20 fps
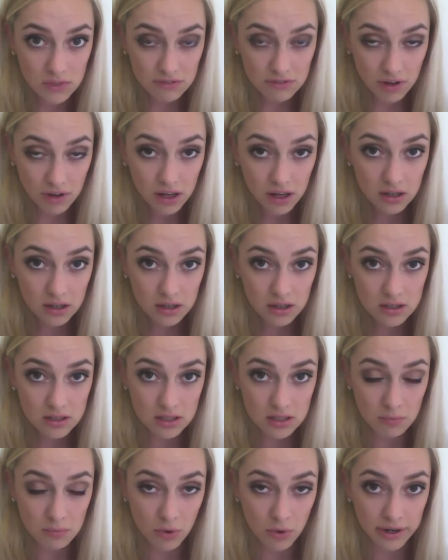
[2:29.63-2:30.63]
If I hurt
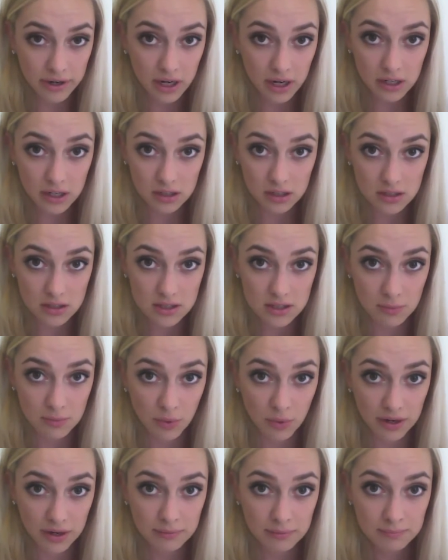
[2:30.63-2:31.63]
someone, I hurt
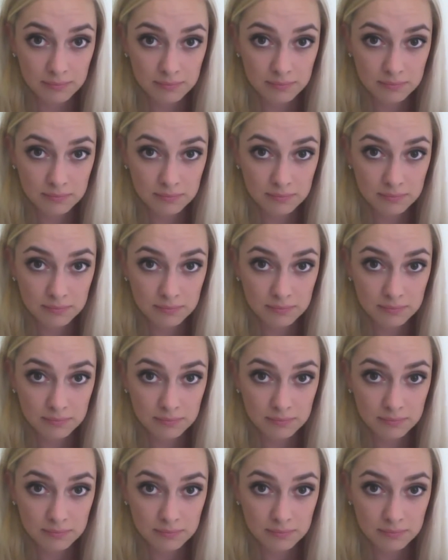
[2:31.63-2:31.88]
someone.